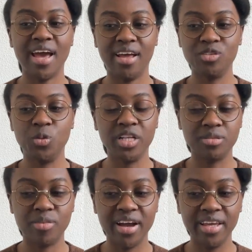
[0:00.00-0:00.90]
and with
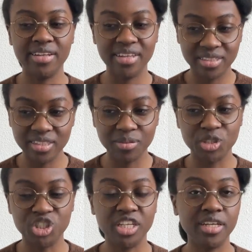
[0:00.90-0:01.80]
my knitting
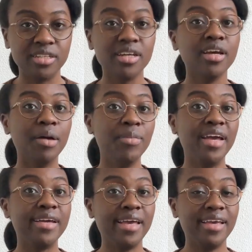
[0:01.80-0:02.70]
machine
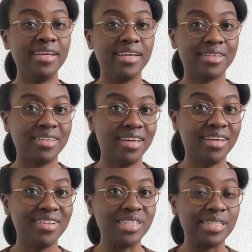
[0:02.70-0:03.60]
making
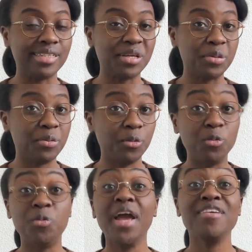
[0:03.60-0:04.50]
things
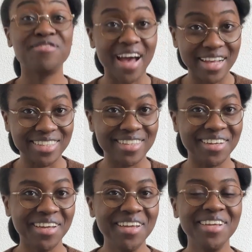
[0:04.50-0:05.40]
way faster